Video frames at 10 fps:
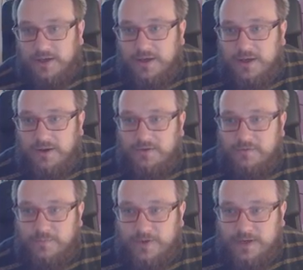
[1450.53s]

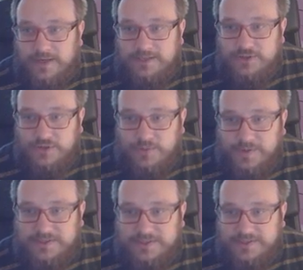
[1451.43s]
I've been nearly destroyed
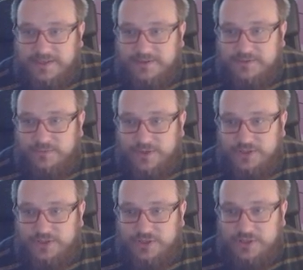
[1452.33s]
by 6 hours of
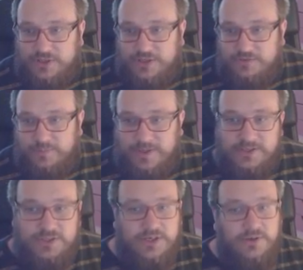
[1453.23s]
rich
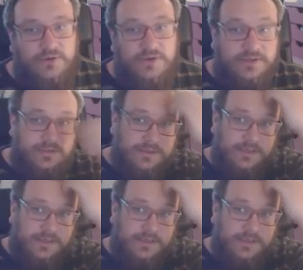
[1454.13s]
nerve-pinching noise.